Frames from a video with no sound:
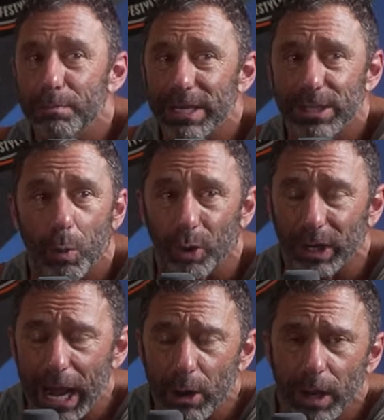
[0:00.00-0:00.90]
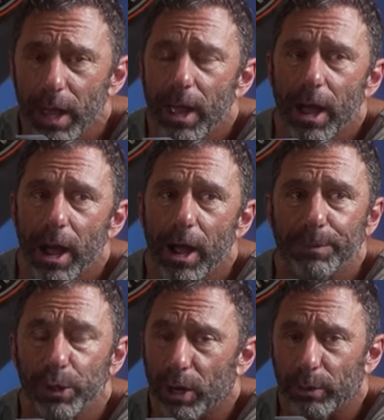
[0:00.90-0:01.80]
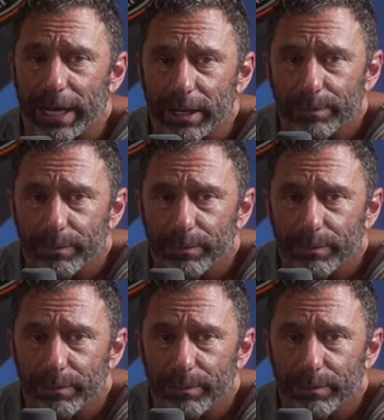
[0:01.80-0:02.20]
miss a workout, um, you aren't ready.